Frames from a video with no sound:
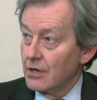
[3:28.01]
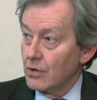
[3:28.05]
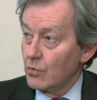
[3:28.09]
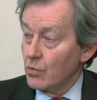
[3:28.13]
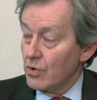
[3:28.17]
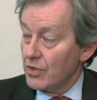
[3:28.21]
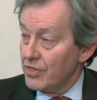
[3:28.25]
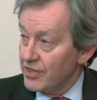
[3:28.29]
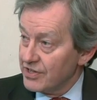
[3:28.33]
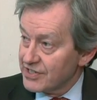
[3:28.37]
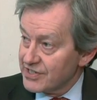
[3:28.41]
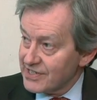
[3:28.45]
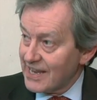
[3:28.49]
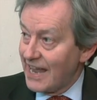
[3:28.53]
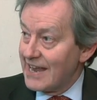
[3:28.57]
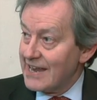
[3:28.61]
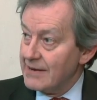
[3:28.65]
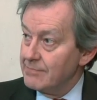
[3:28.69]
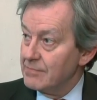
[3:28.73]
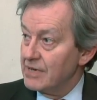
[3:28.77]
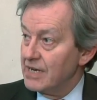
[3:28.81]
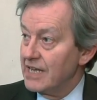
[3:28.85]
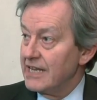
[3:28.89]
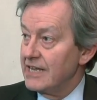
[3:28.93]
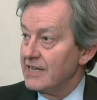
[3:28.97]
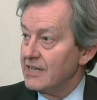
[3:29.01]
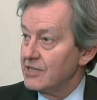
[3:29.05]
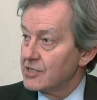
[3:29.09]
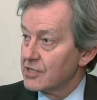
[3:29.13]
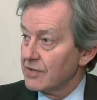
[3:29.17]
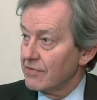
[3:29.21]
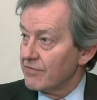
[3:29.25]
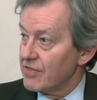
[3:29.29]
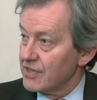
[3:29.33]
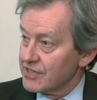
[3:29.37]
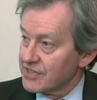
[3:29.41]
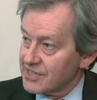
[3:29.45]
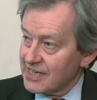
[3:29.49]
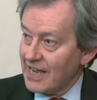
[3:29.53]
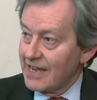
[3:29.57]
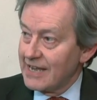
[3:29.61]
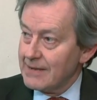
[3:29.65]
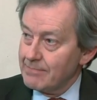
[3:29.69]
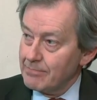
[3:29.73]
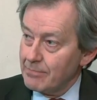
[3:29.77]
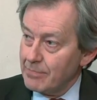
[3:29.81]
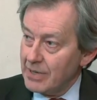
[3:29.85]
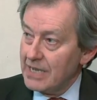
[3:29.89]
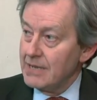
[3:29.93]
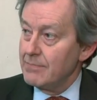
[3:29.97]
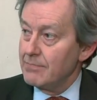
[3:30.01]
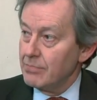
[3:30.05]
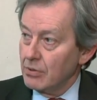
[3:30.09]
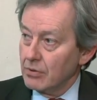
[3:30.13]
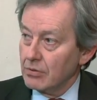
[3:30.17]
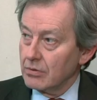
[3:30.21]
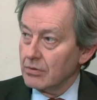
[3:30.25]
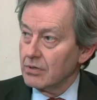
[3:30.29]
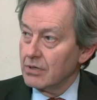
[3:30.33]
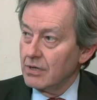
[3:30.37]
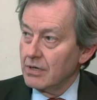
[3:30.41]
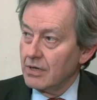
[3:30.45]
with the same needs of the same people.